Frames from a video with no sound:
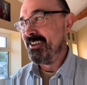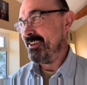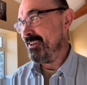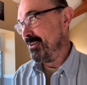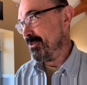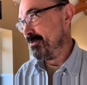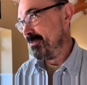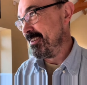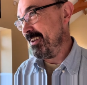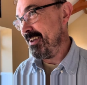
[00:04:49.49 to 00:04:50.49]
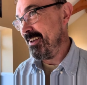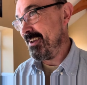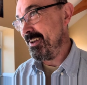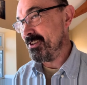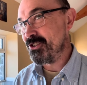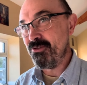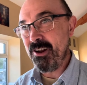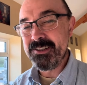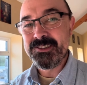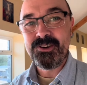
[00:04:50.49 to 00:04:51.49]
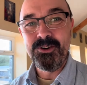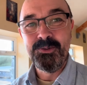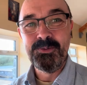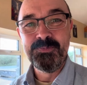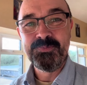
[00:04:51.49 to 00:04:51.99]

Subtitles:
you know, as shrines go.